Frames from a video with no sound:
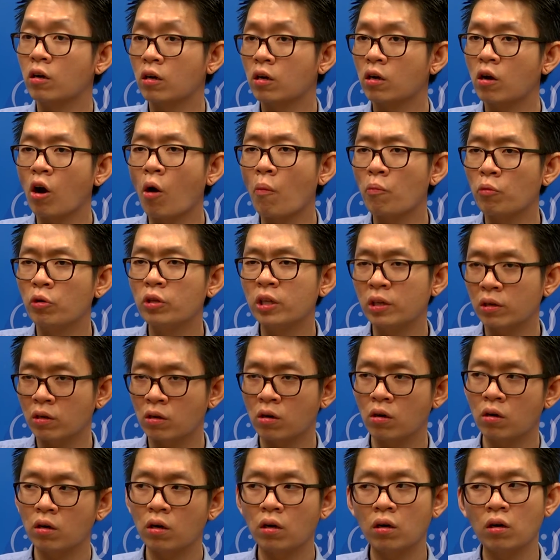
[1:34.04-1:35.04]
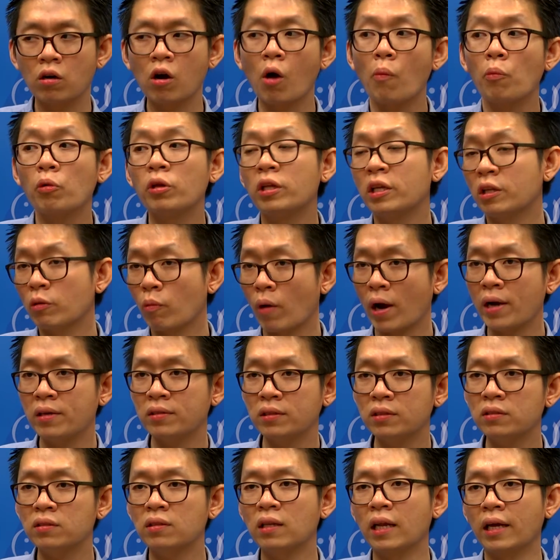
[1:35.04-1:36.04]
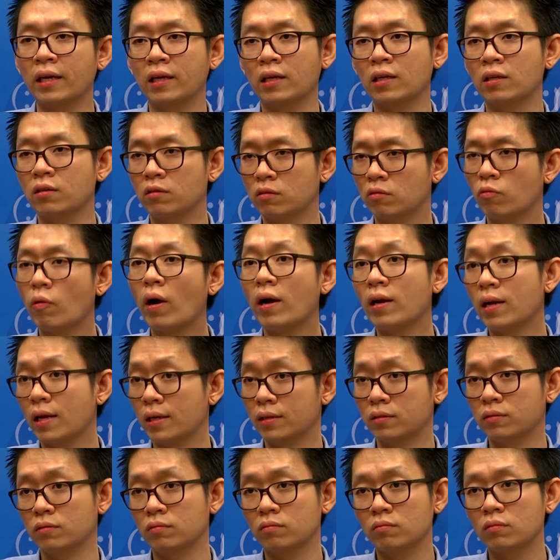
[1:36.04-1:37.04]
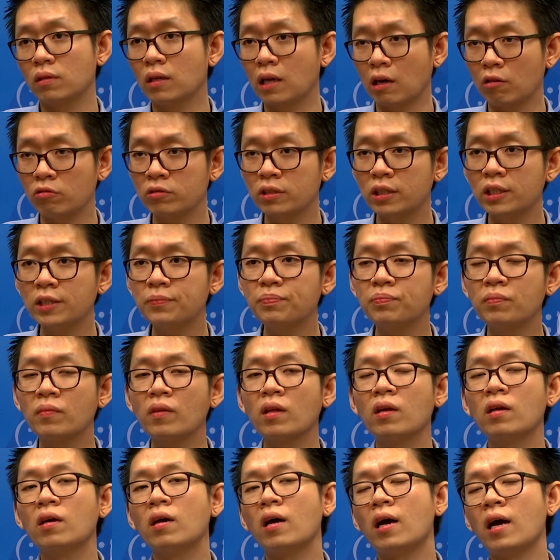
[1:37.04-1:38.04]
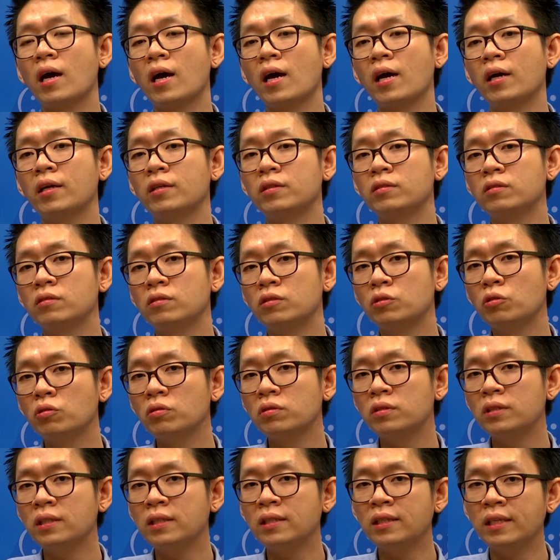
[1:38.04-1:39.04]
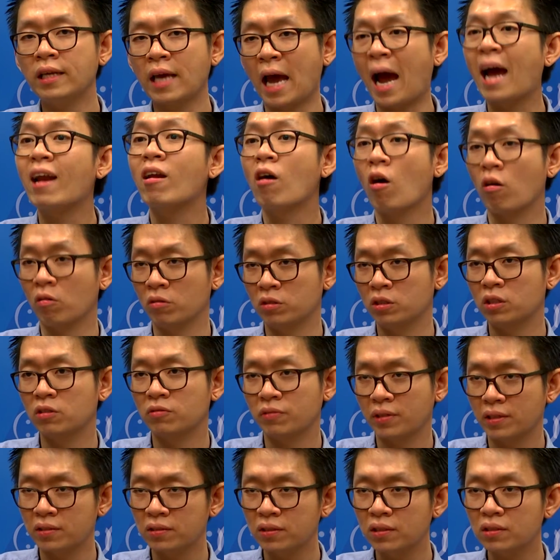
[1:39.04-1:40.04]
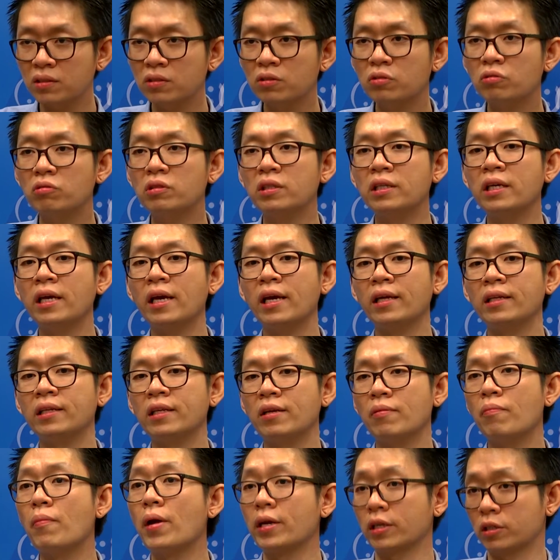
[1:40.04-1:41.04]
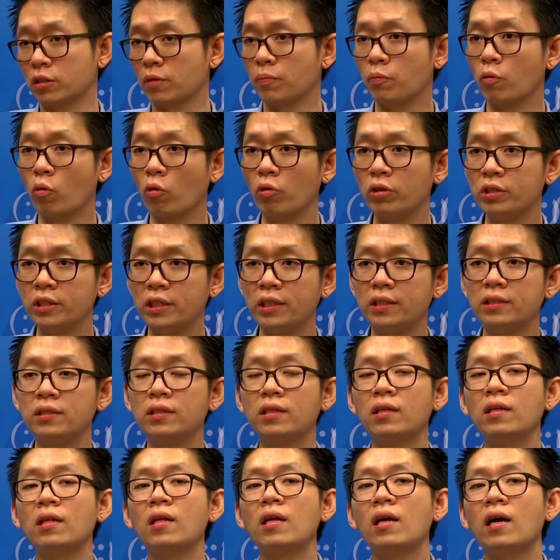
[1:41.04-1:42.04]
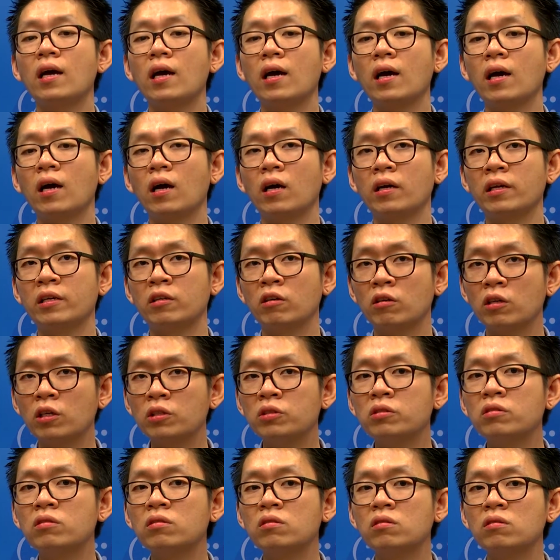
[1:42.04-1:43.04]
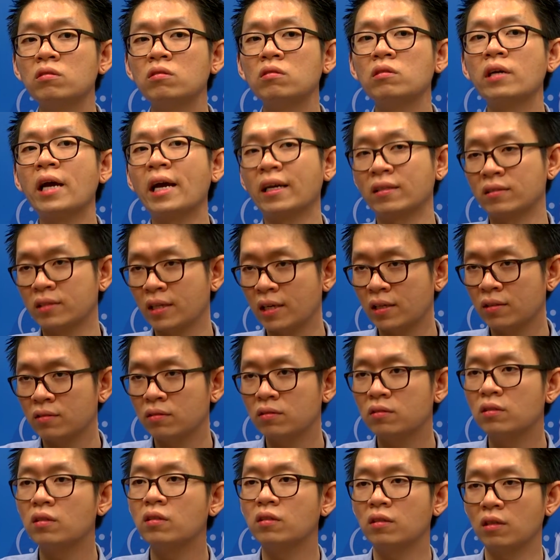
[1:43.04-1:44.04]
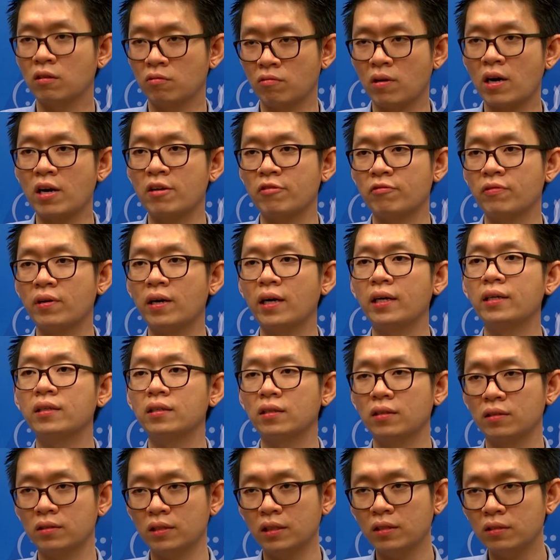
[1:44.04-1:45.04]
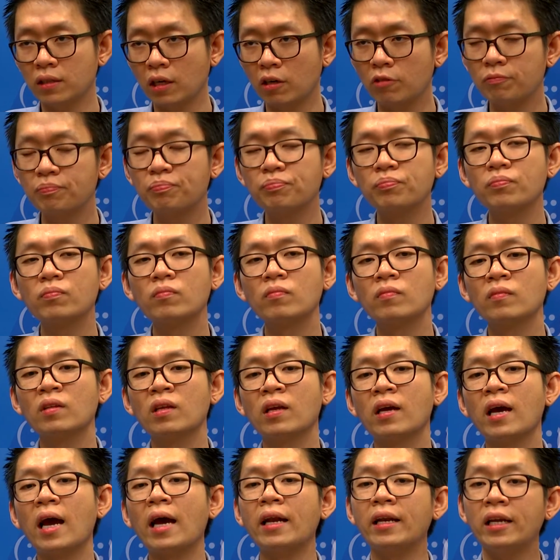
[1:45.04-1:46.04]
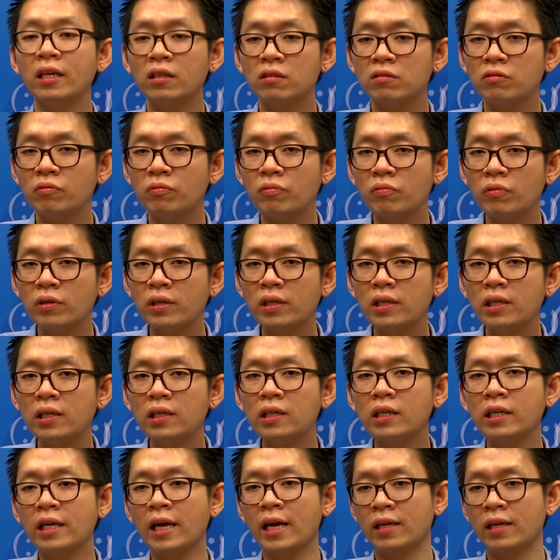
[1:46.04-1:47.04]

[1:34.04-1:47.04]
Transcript: community devices like a wireless router and using the ad hoc interfaces to create the mesh topologies in order to extend the Wi-Fi signal. And then we